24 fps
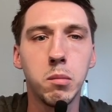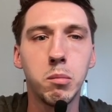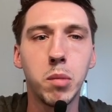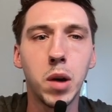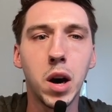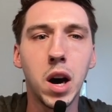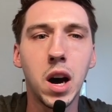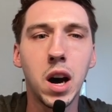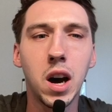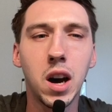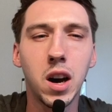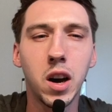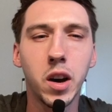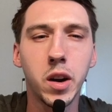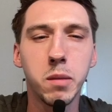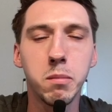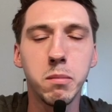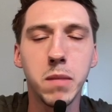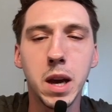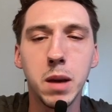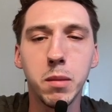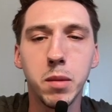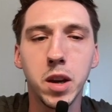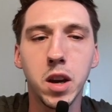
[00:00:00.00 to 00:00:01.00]
but I'd
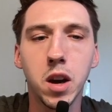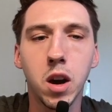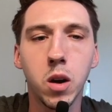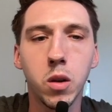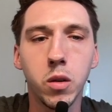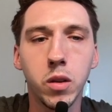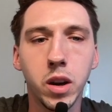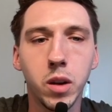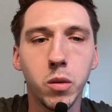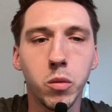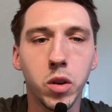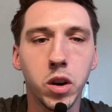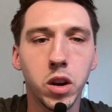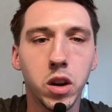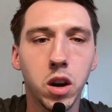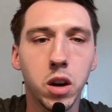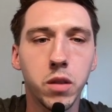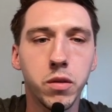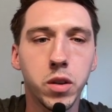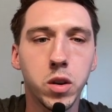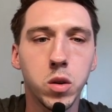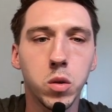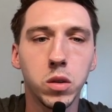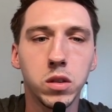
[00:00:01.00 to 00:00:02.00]
maybe only want to go
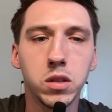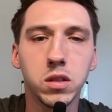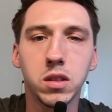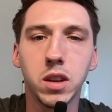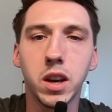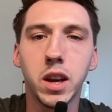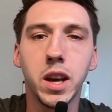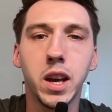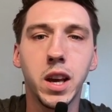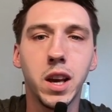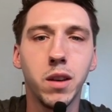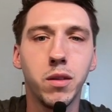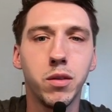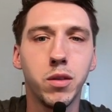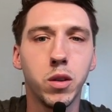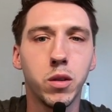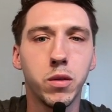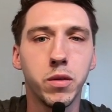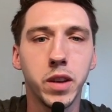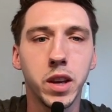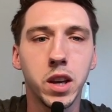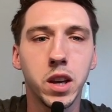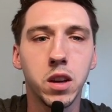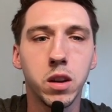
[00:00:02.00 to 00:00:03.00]
for Kwanzaa if you're
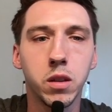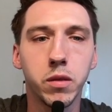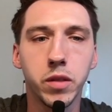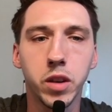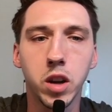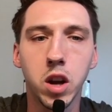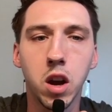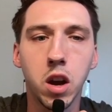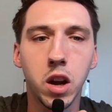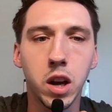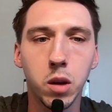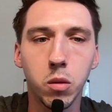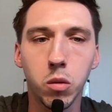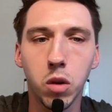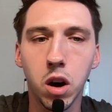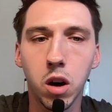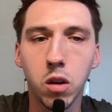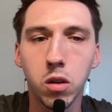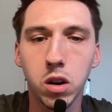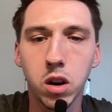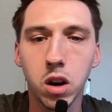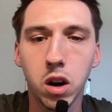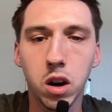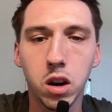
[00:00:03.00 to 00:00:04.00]
thinking of an early
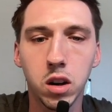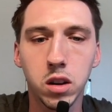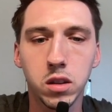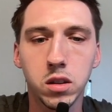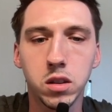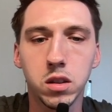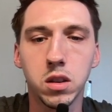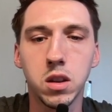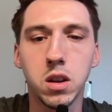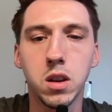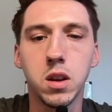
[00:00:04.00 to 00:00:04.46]
wild card.